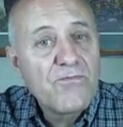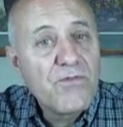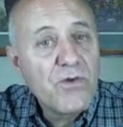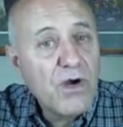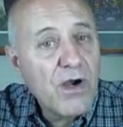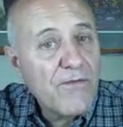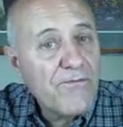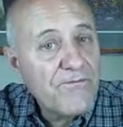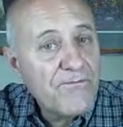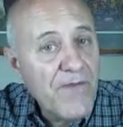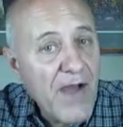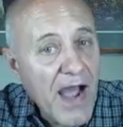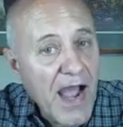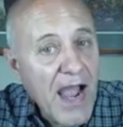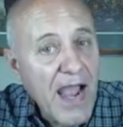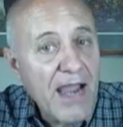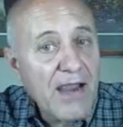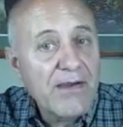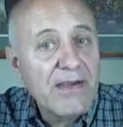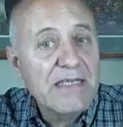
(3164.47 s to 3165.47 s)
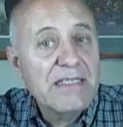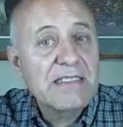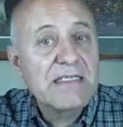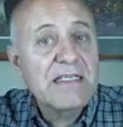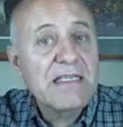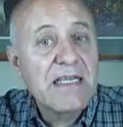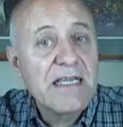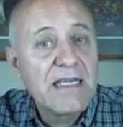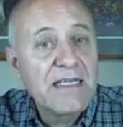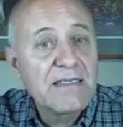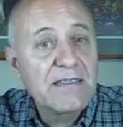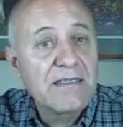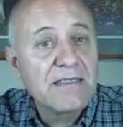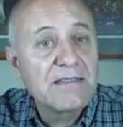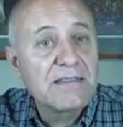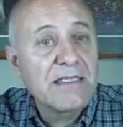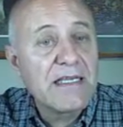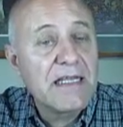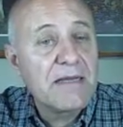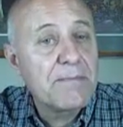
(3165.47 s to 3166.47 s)
For a fire is
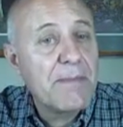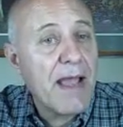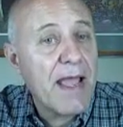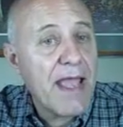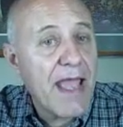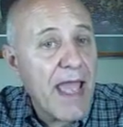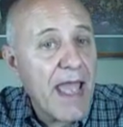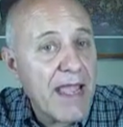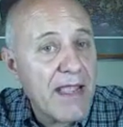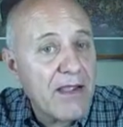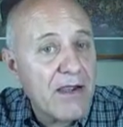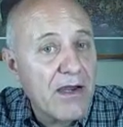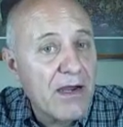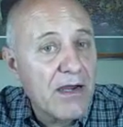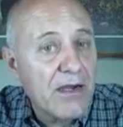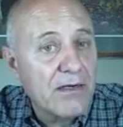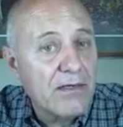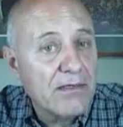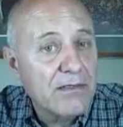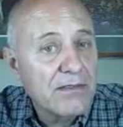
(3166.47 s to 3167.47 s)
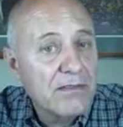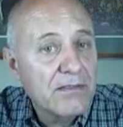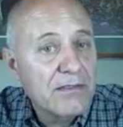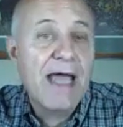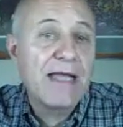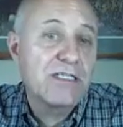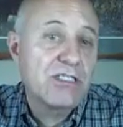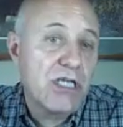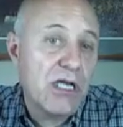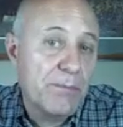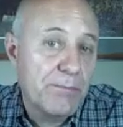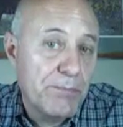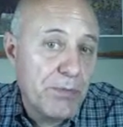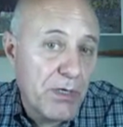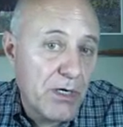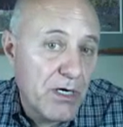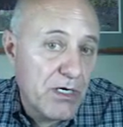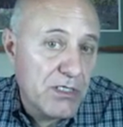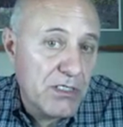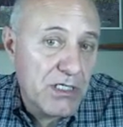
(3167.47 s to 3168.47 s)
kindled in my anger, and shall
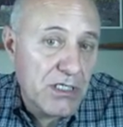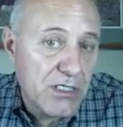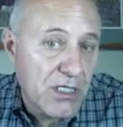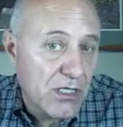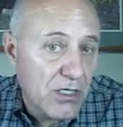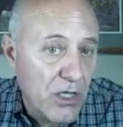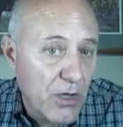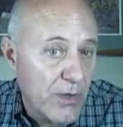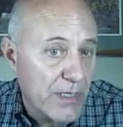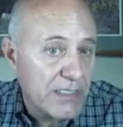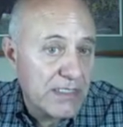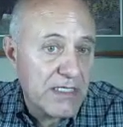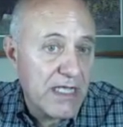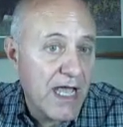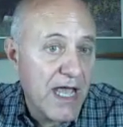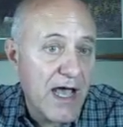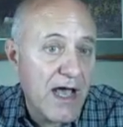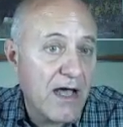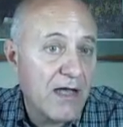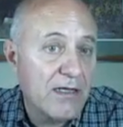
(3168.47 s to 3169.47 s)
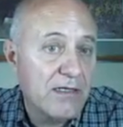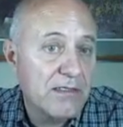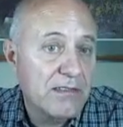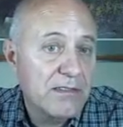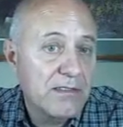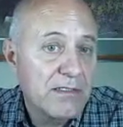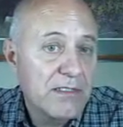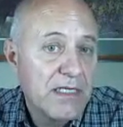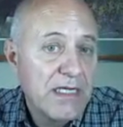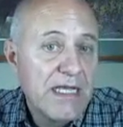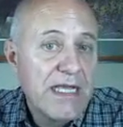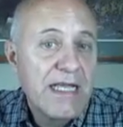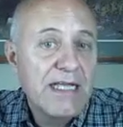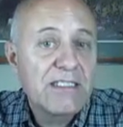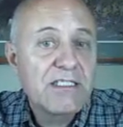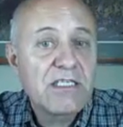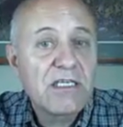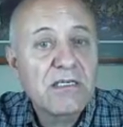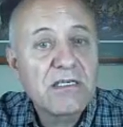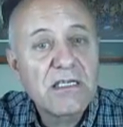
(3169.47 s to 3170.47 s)
burn to the lowest hell.
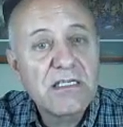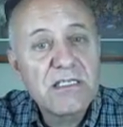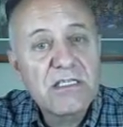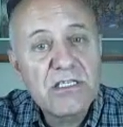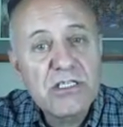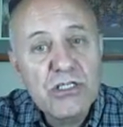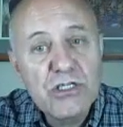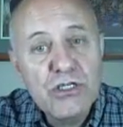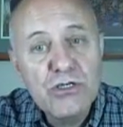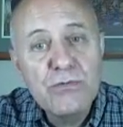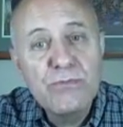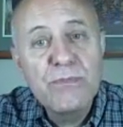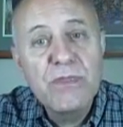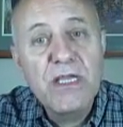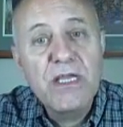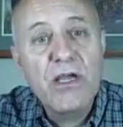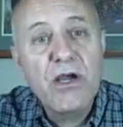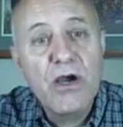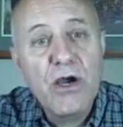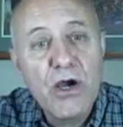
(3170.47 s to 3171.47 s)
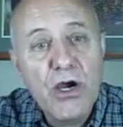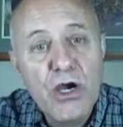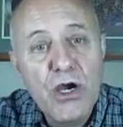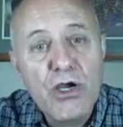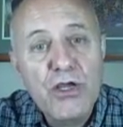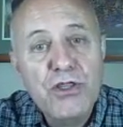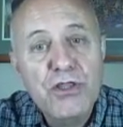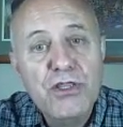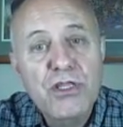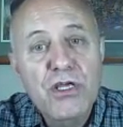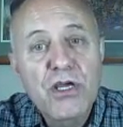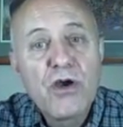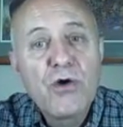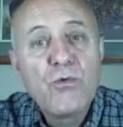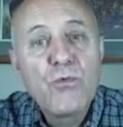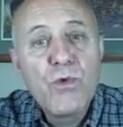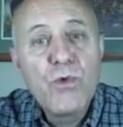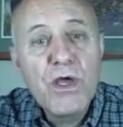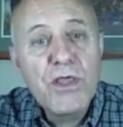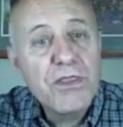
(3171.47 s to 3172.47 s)
It shall consume the earth
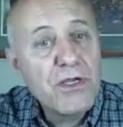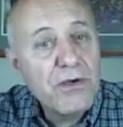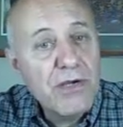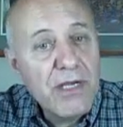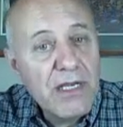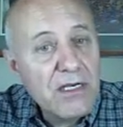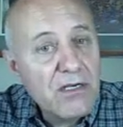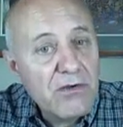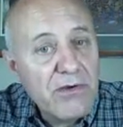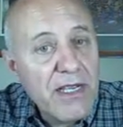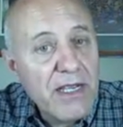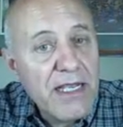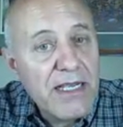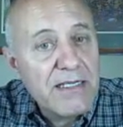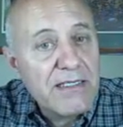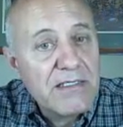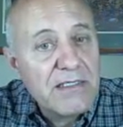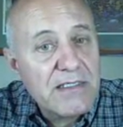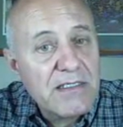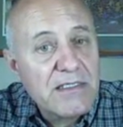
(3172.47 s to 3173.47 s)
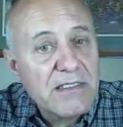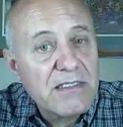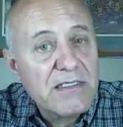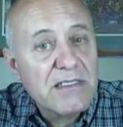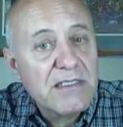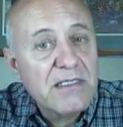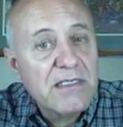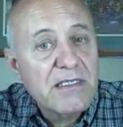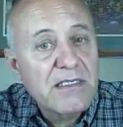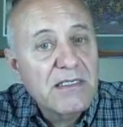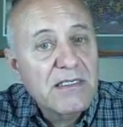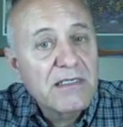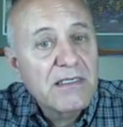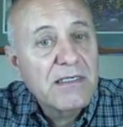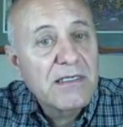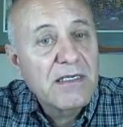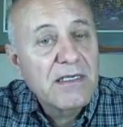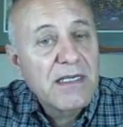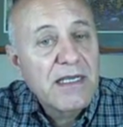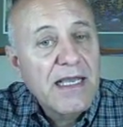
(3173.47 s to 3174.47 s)
with her increase,
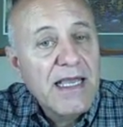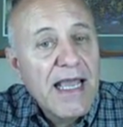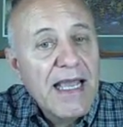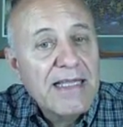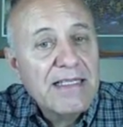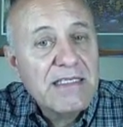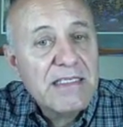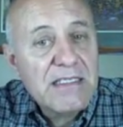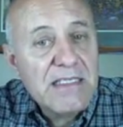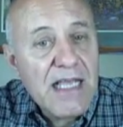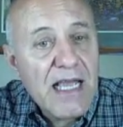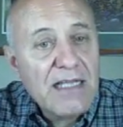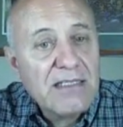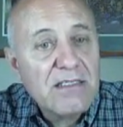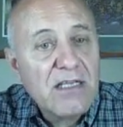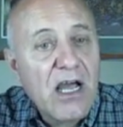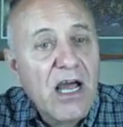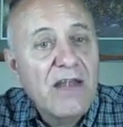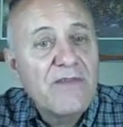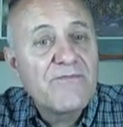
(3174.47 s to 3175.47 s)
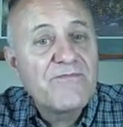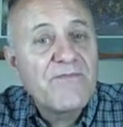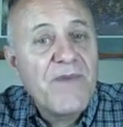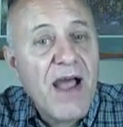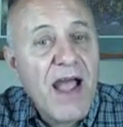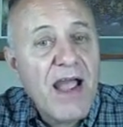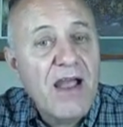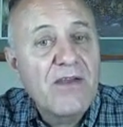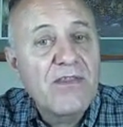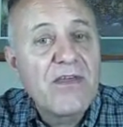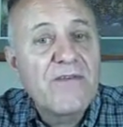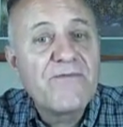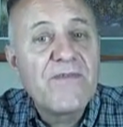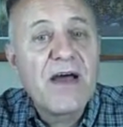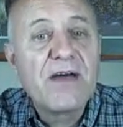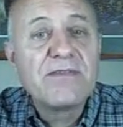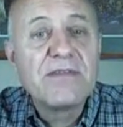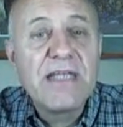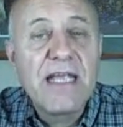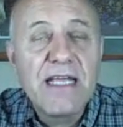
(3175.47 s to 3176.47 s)
and set on fire the
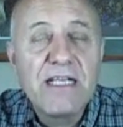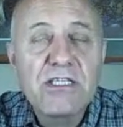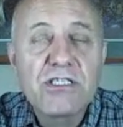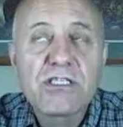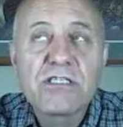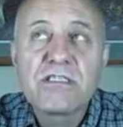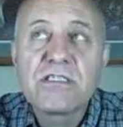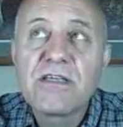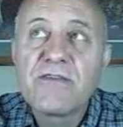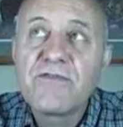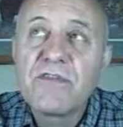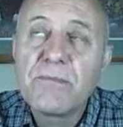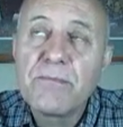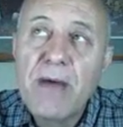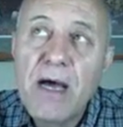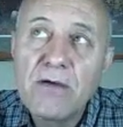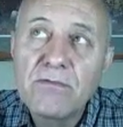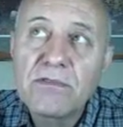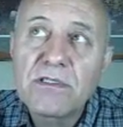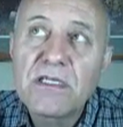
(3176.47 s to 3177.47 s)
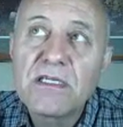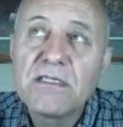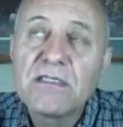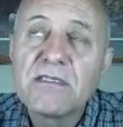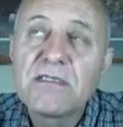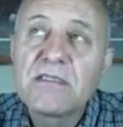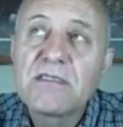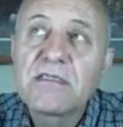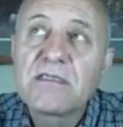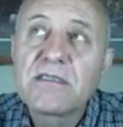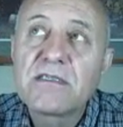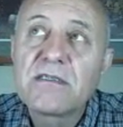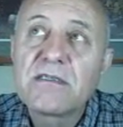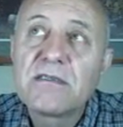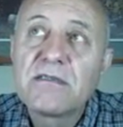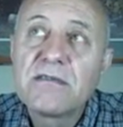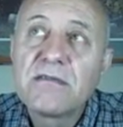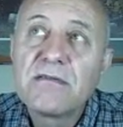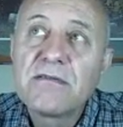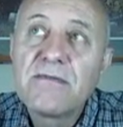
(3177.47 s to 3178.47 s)
foundations of the
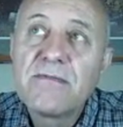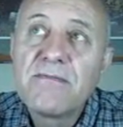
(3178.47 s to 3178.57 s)
mountains.